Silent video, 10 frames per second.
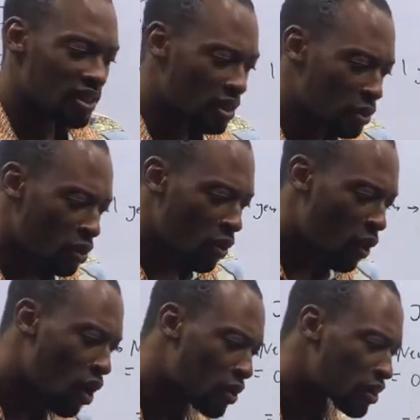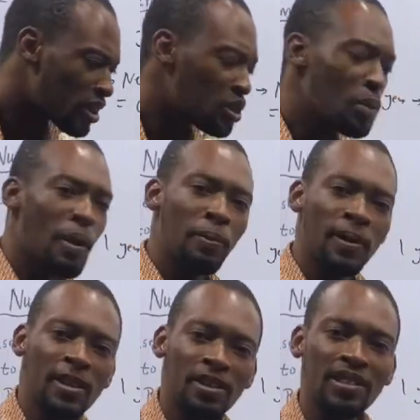the old the new
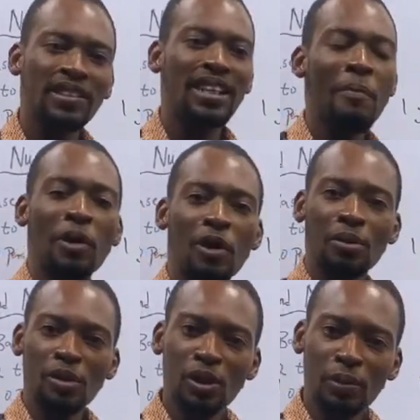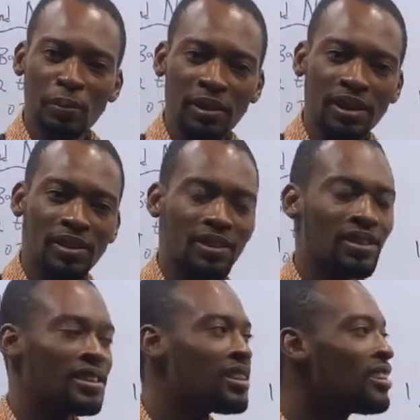population now becomes old population.
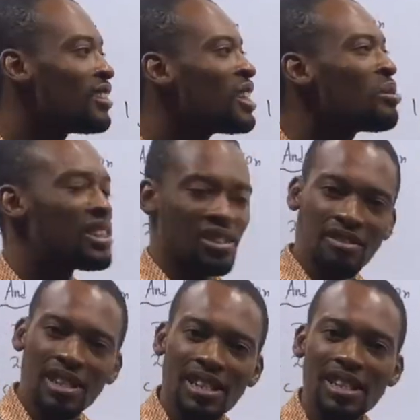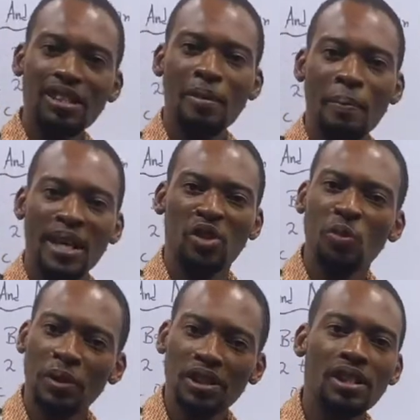Then you increase it by two
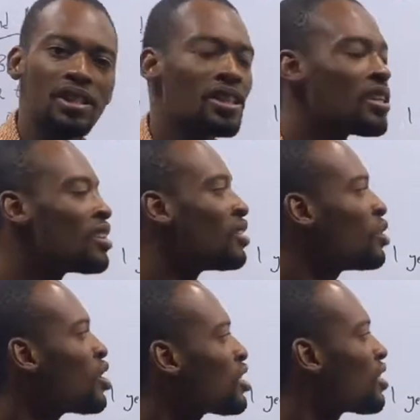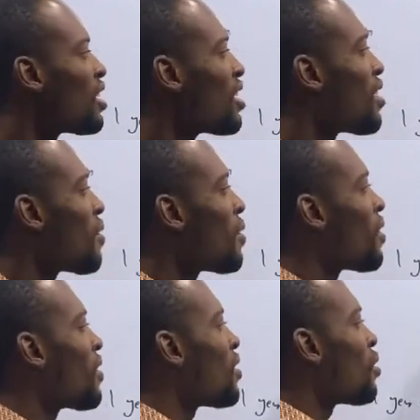percent. Not
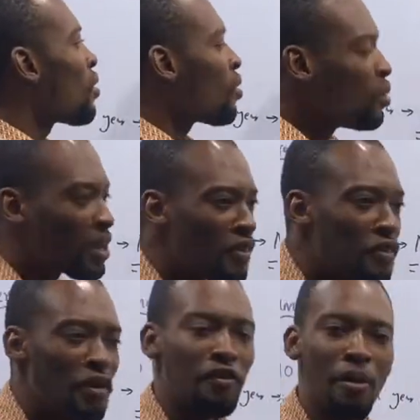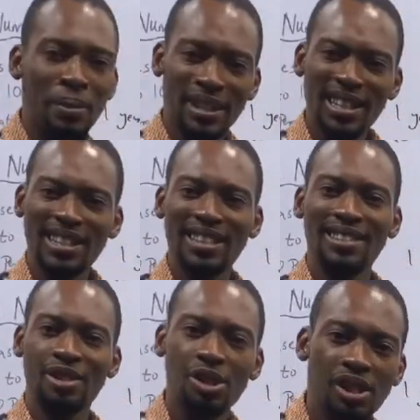looking for four percent
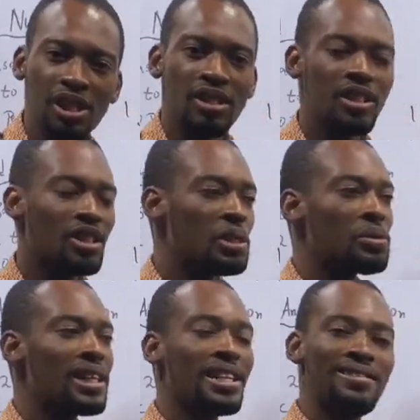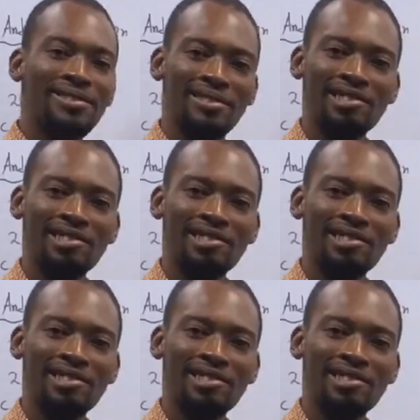straight. You will get the